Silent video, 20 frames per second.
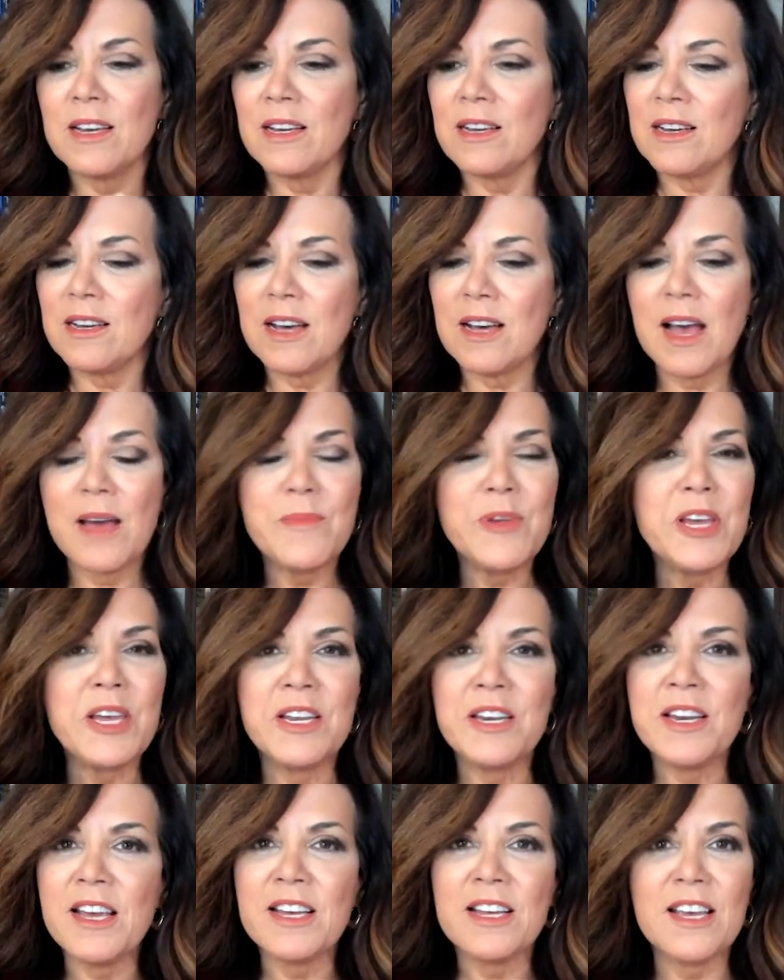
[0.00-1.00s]
I
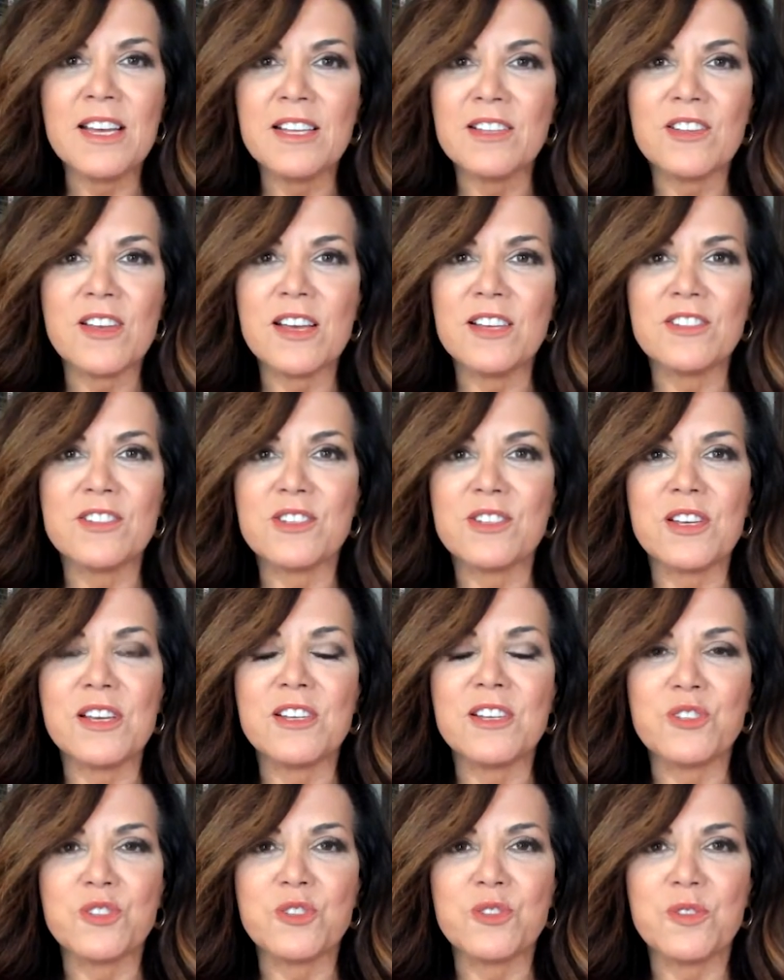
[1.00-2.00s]
mean, it's
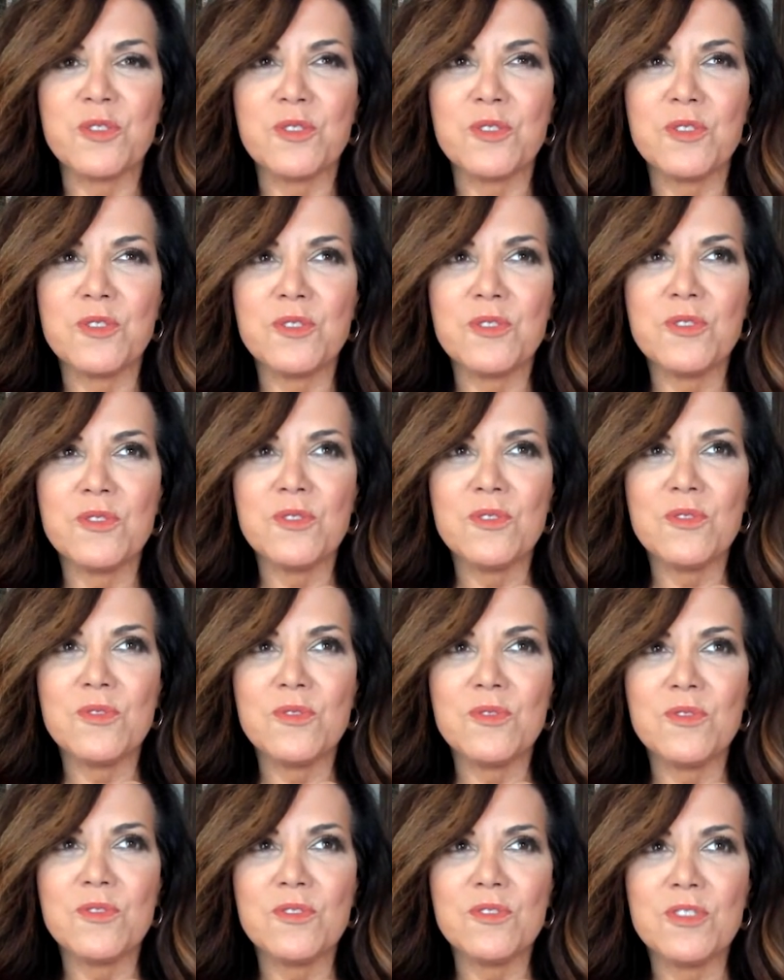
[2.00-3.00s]

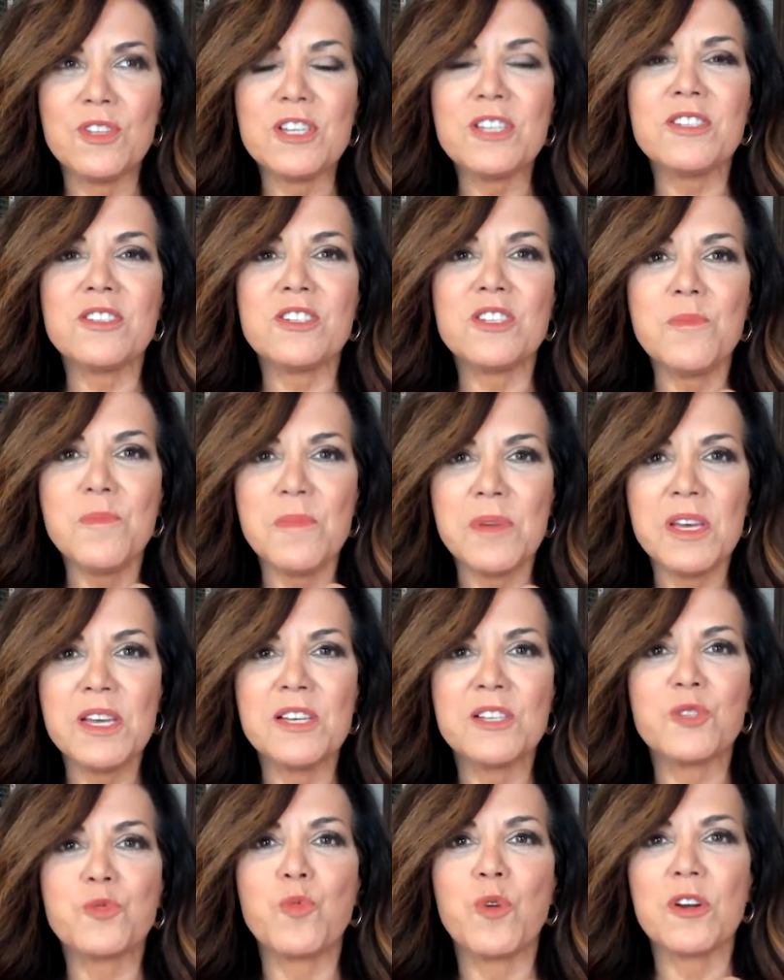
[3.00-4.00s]
this to me
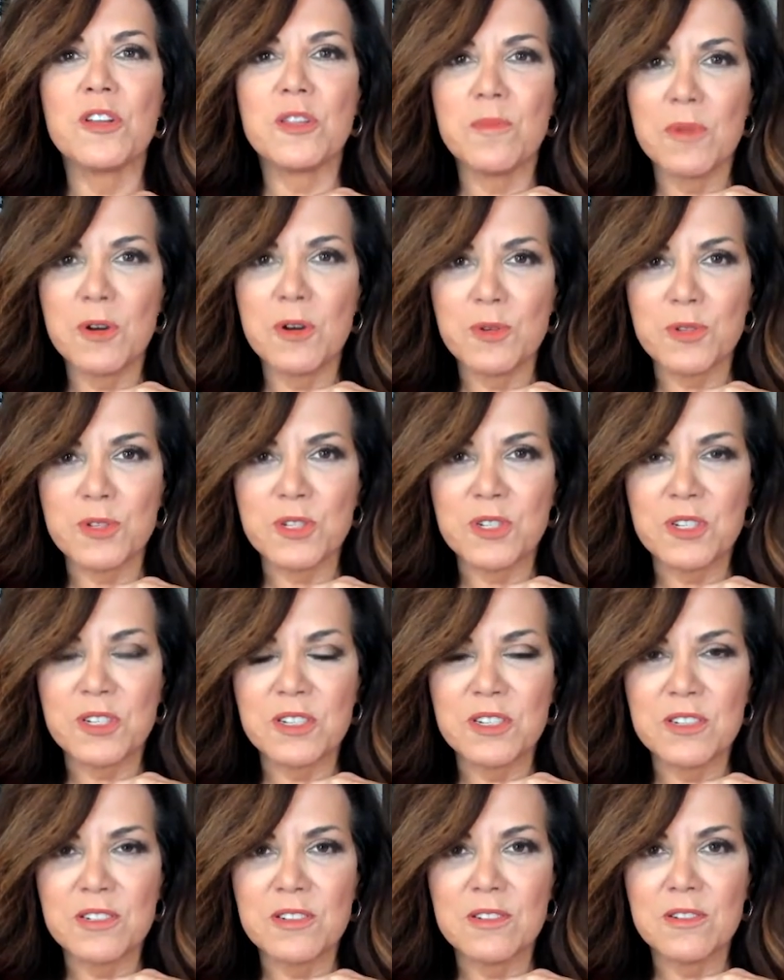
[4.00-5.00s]
is one of the most
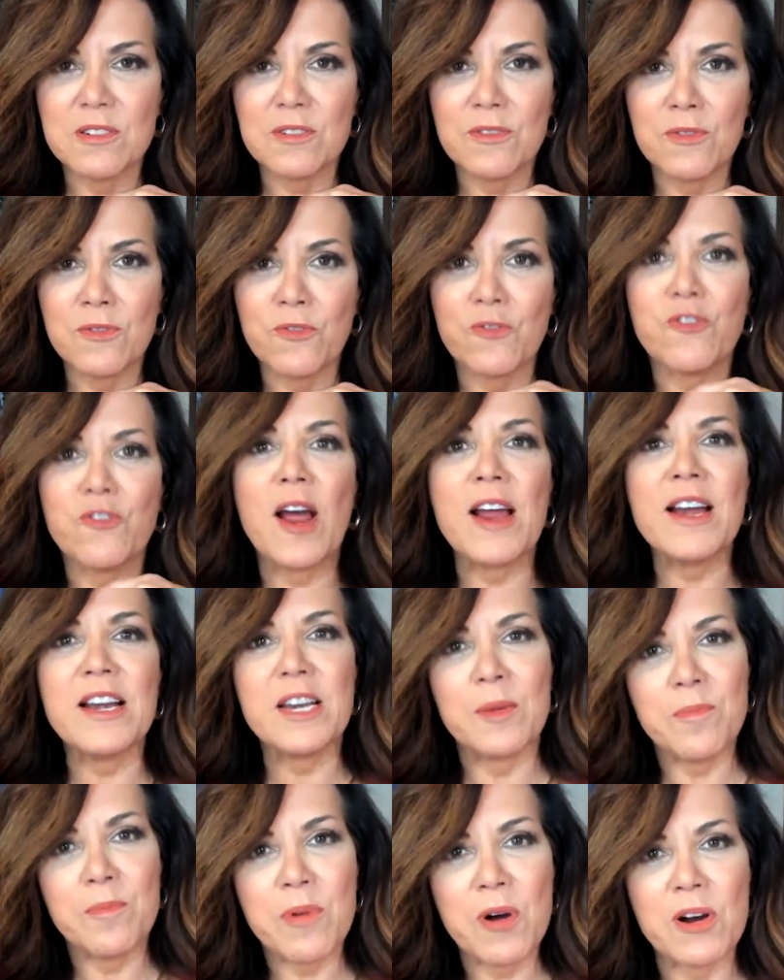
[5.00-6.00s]

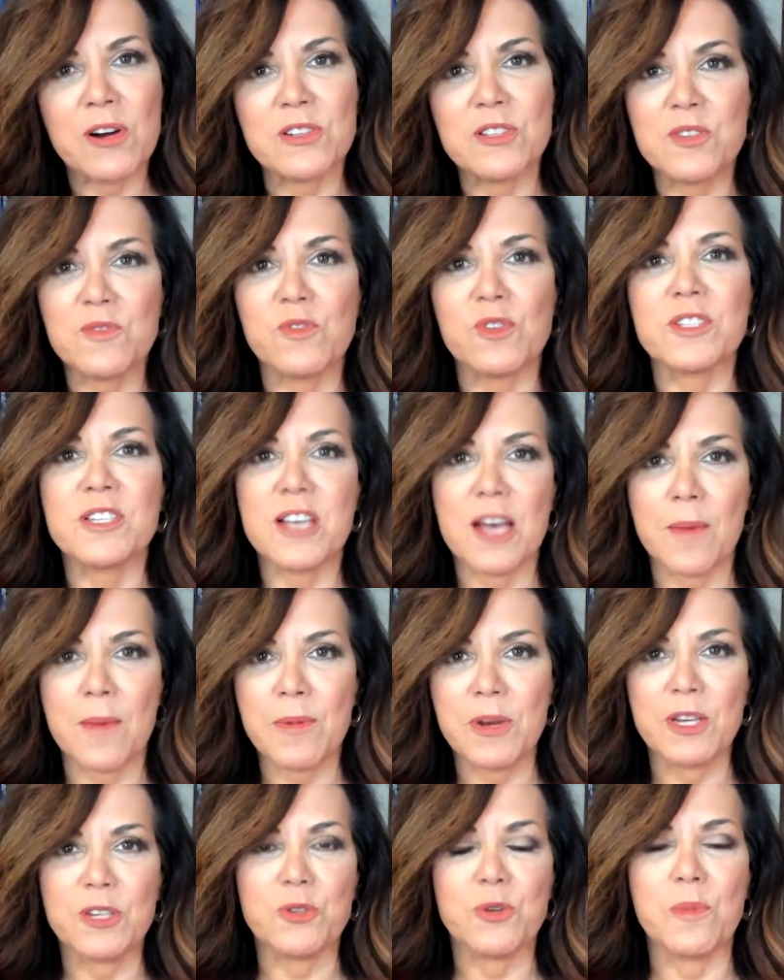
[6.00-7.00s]
frightening parts of what's
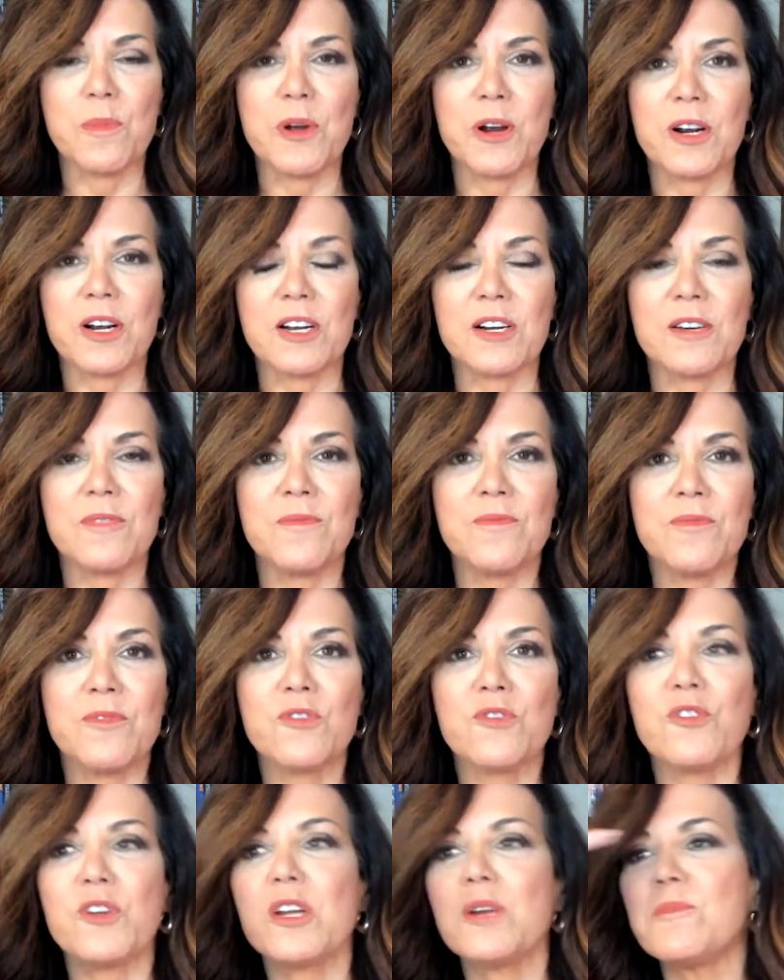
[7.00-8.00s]
happening to America.
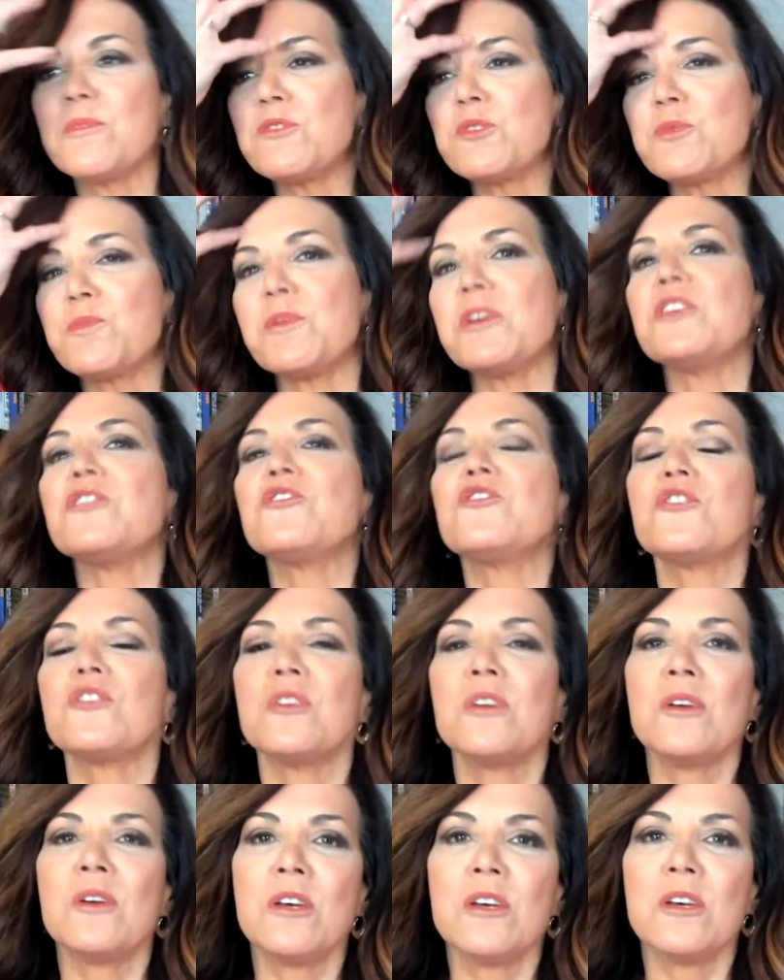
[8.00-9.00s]
Freedom of speech
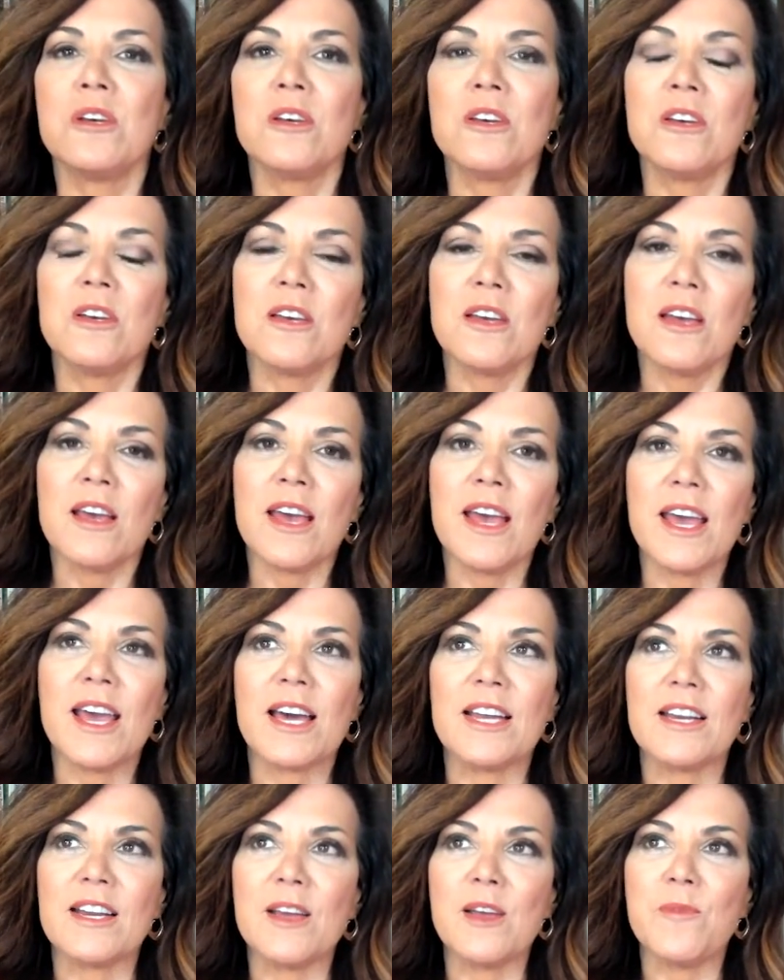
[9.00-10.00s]

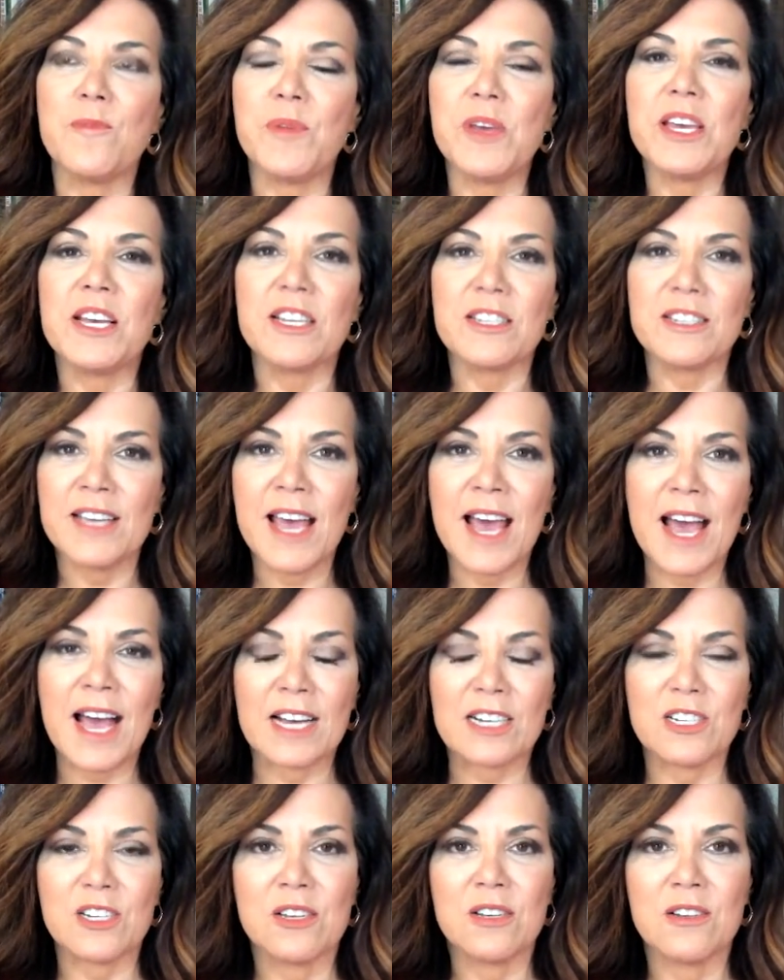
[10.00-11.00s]
and being
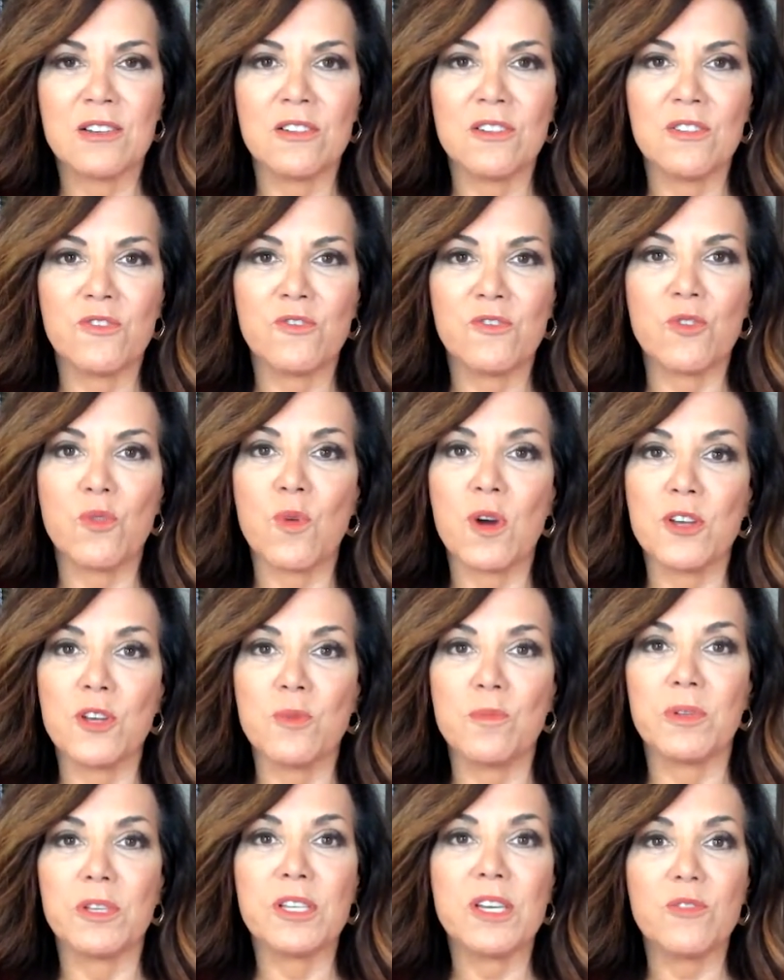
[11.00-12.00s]
attacked for what you
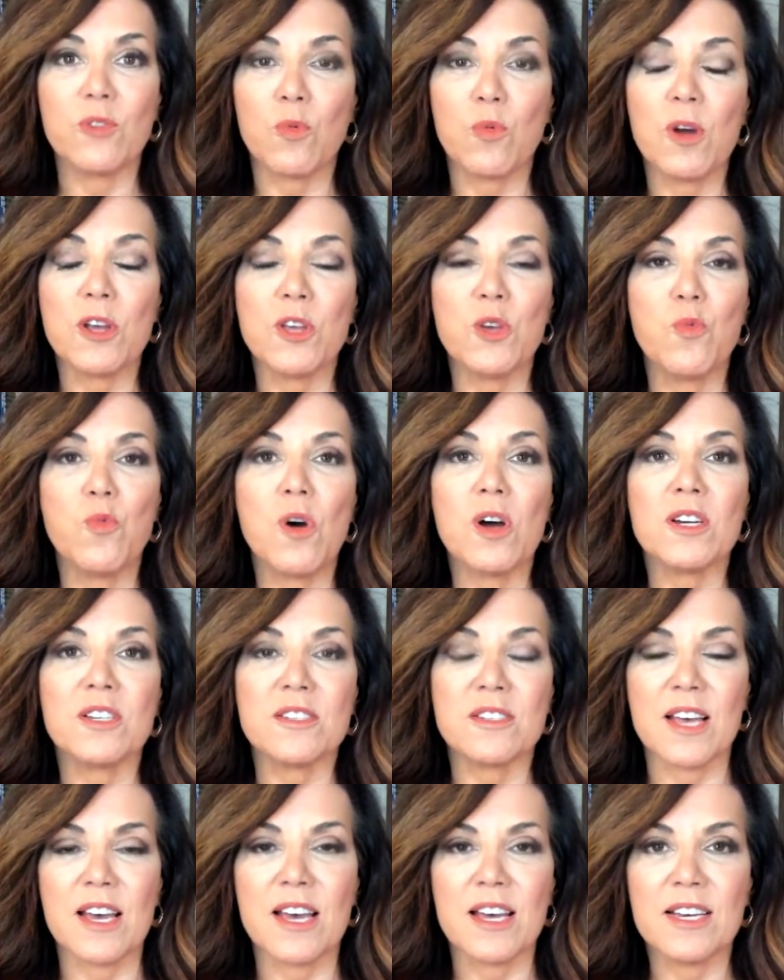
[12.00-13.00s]
believe or what you want to
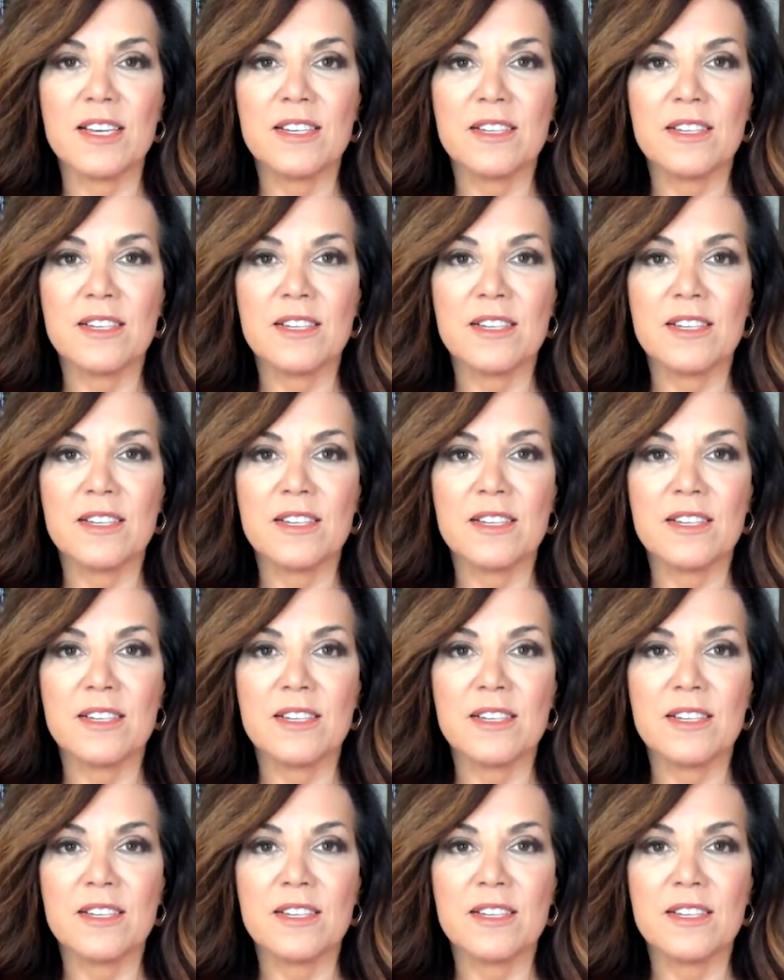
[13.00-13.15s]
say. I